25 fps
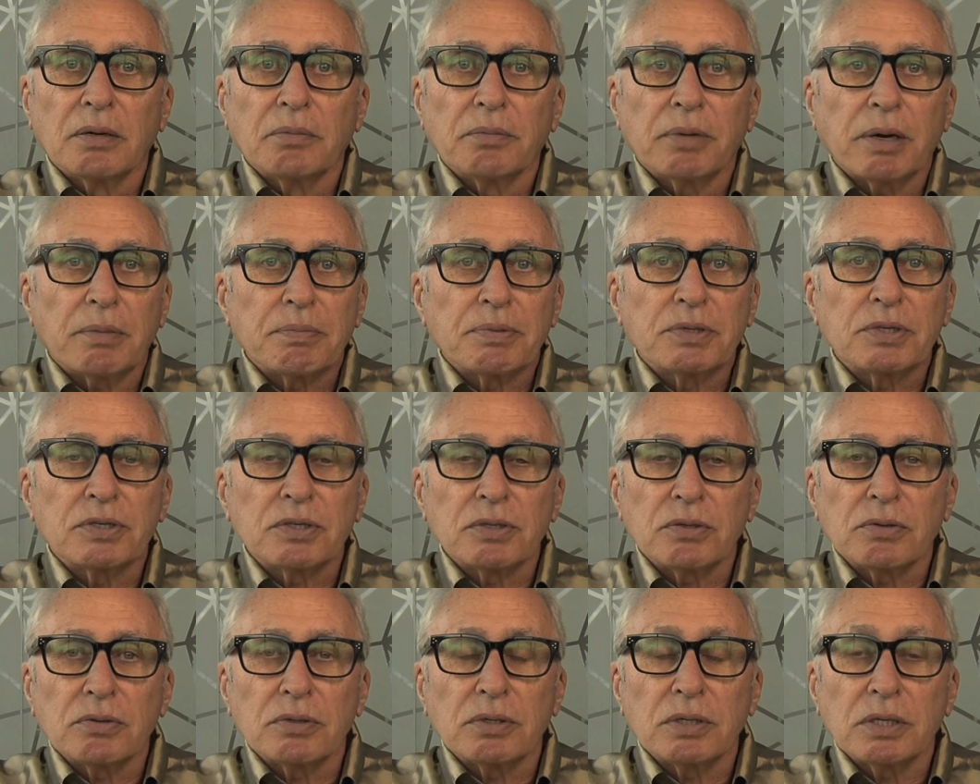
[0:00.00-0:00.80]

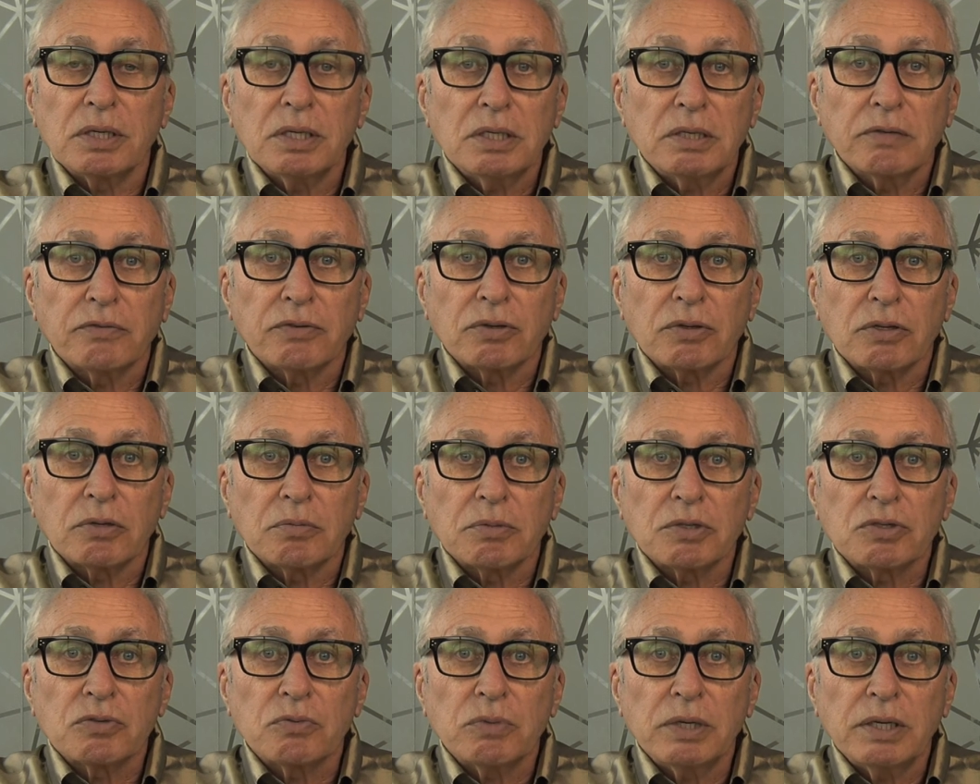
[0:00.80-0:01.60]
Perhaps you could interview
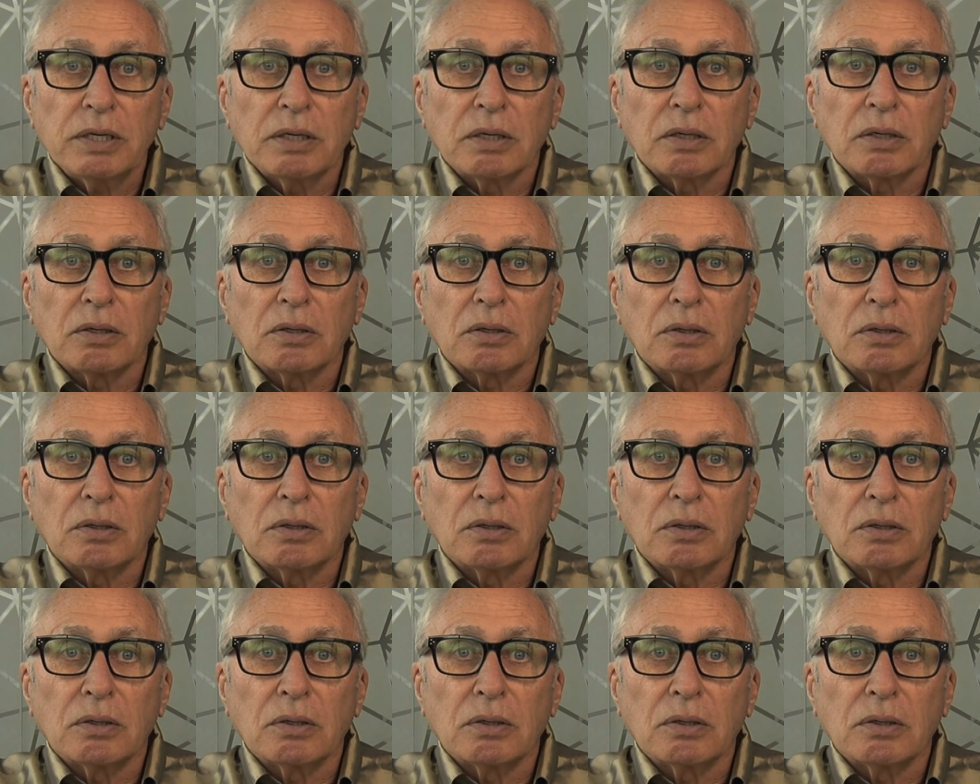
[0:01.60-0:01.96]
them as well,